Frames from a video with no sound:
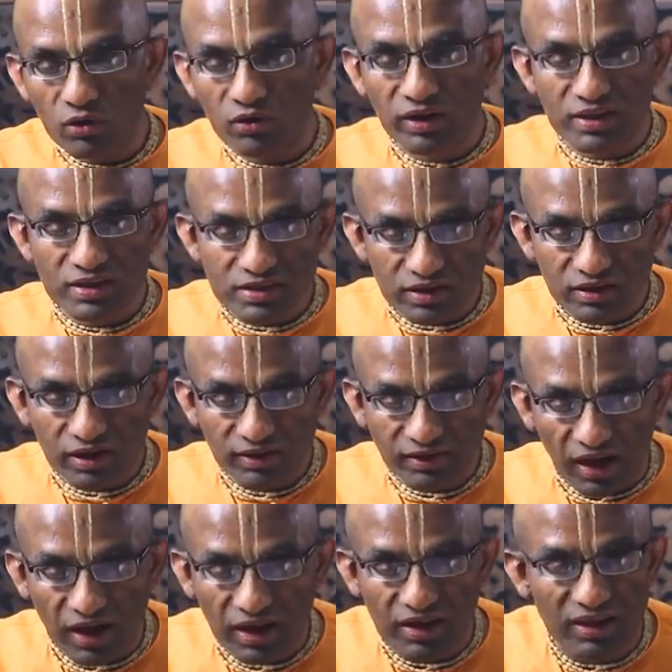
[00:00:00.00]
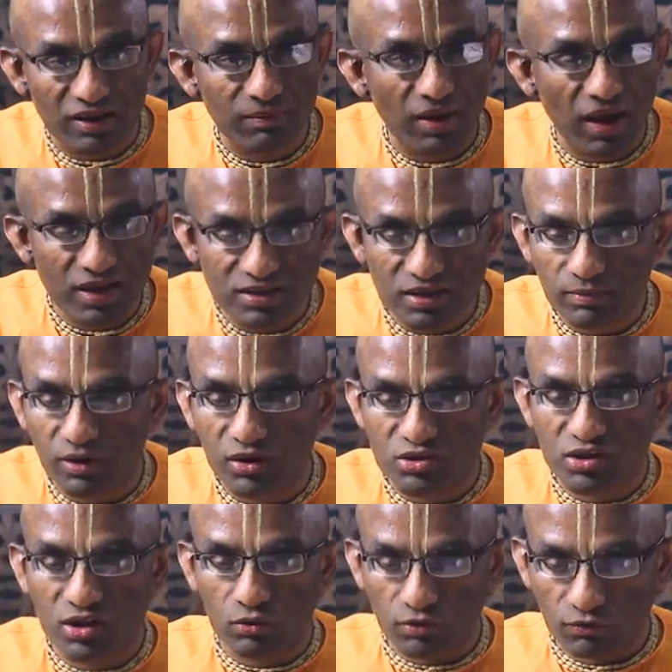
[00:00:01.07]
not consider time as
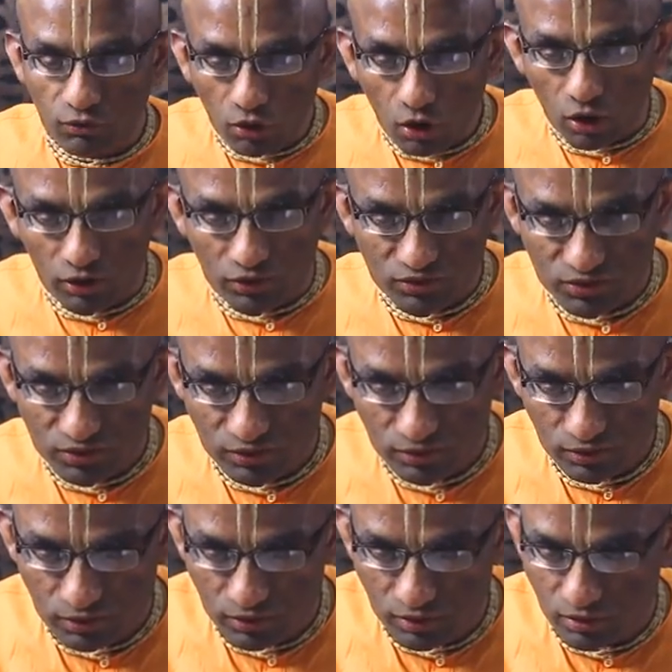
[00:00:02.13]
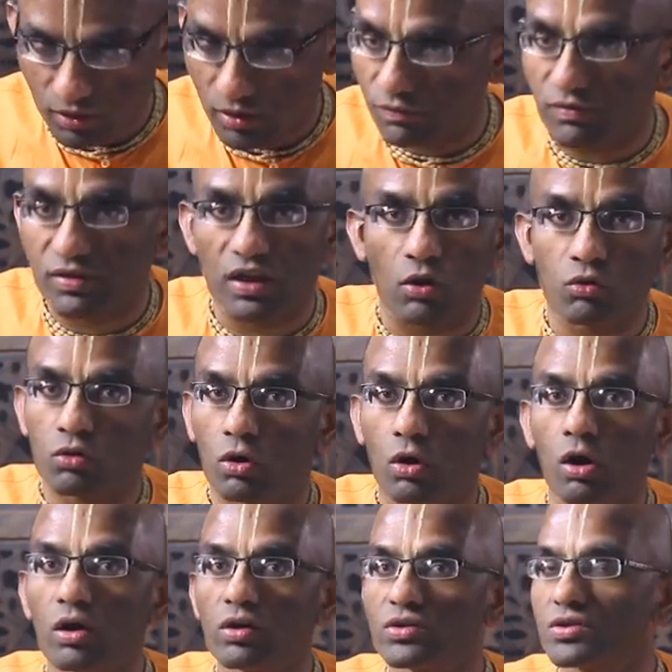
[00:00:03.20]
emerging out of clocks? Without
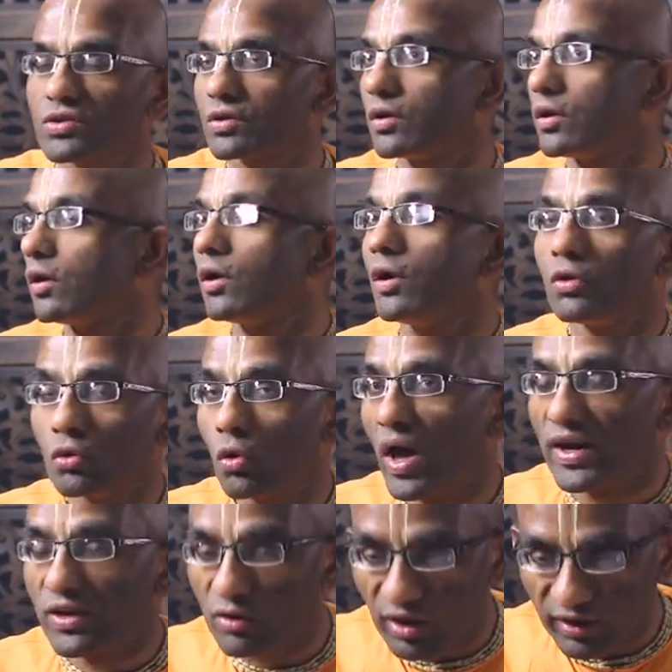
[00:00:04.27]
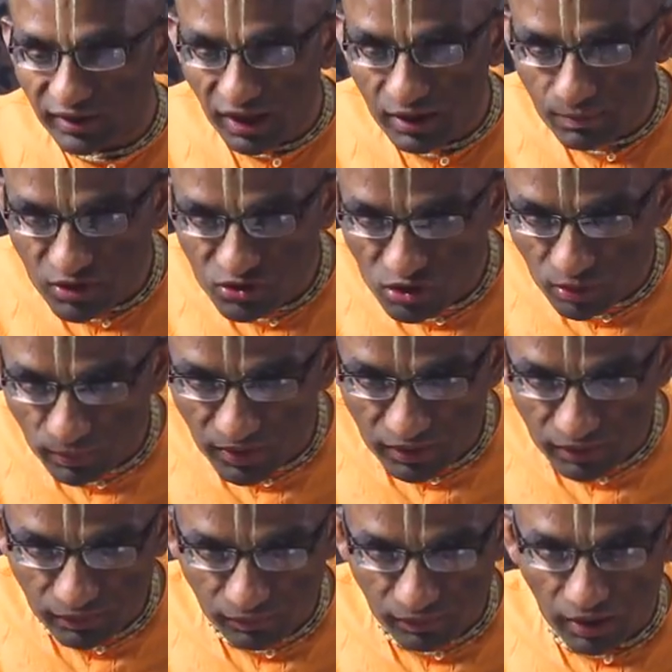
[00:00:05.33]
clocks, no accurate time measurement
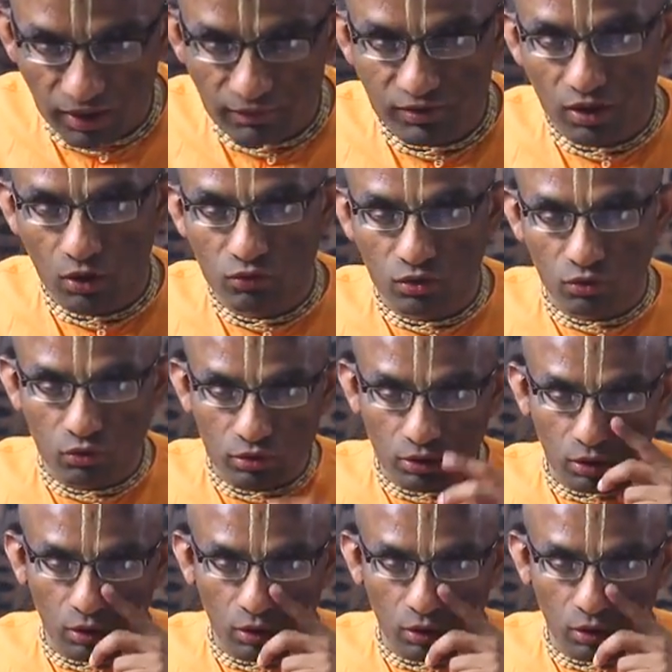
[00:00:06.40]
and without a good